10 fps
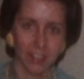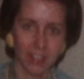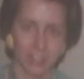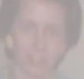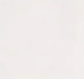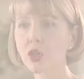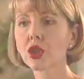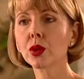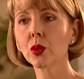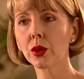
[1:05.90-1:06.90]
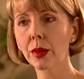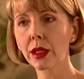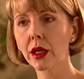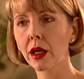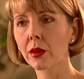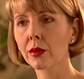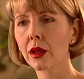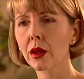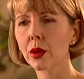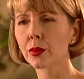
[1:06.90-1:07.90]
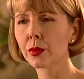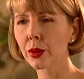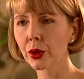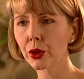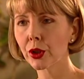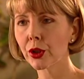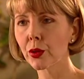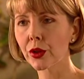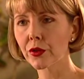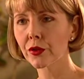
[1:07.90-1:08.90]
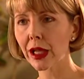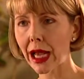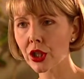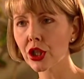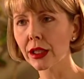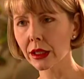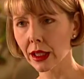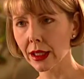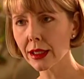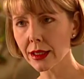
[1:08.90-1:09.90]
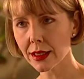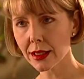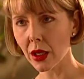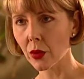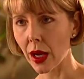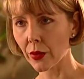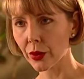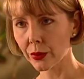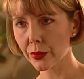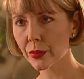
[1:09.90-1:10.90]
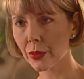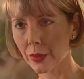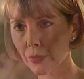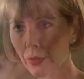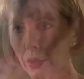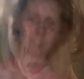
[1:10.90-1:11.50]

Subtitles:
My vision would become blurred with flashing lights around the periphery,